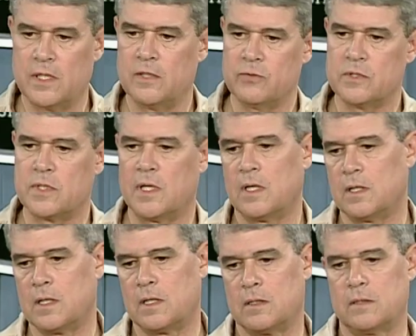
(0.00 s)
an
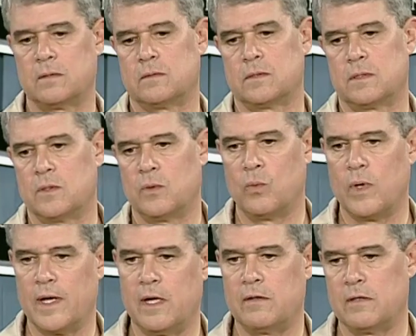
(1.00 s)
interesting uh, uh,
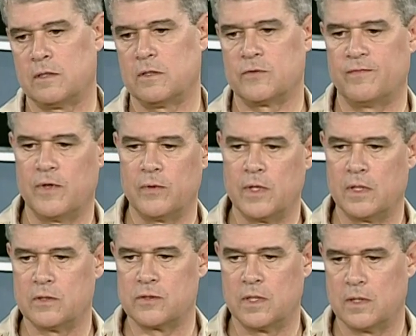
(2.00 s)
way that this voting
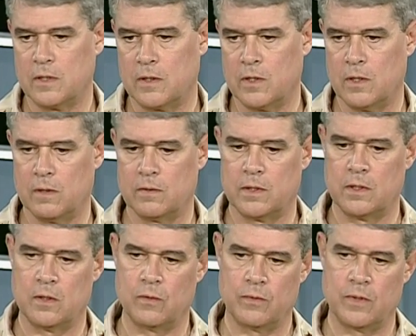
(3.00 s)
is going to occur. You
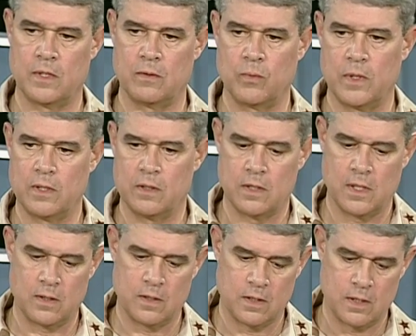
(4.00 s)
know, the, we,
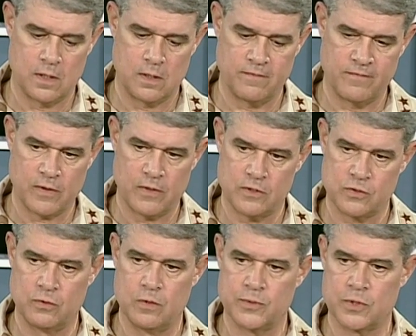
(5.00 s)
the, the various
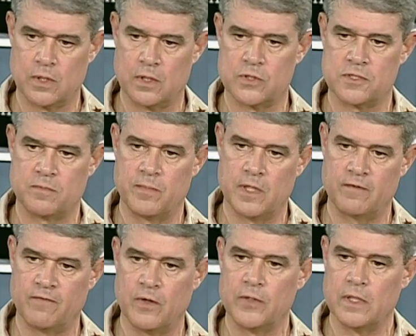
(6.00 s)
groups are going to submit
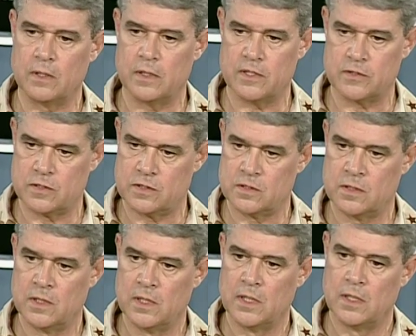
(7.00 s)
voting lists
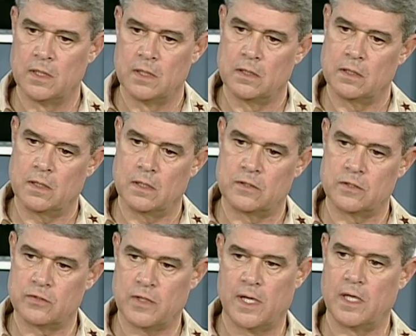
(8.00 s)
uh, to
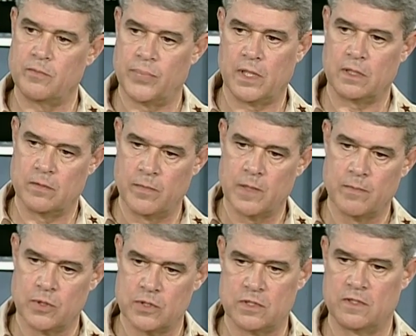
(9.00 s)
try and pick the
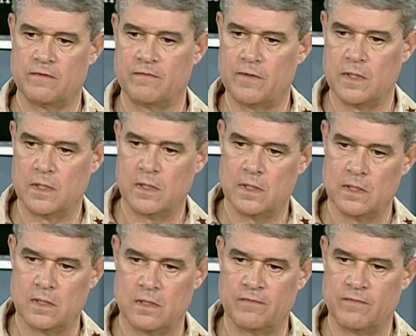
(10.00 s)
members of the
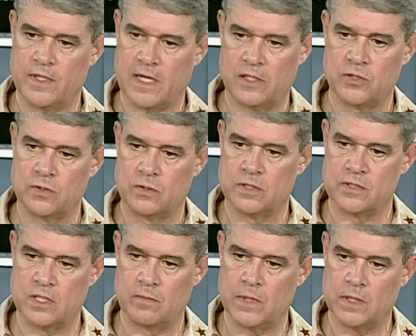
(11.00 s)
uh, of the National
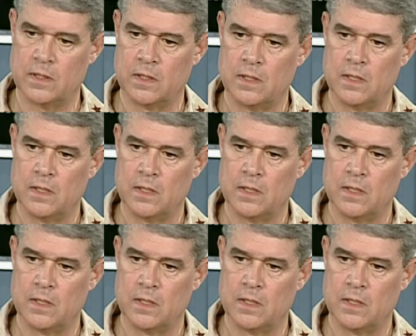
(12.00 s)
Assembly,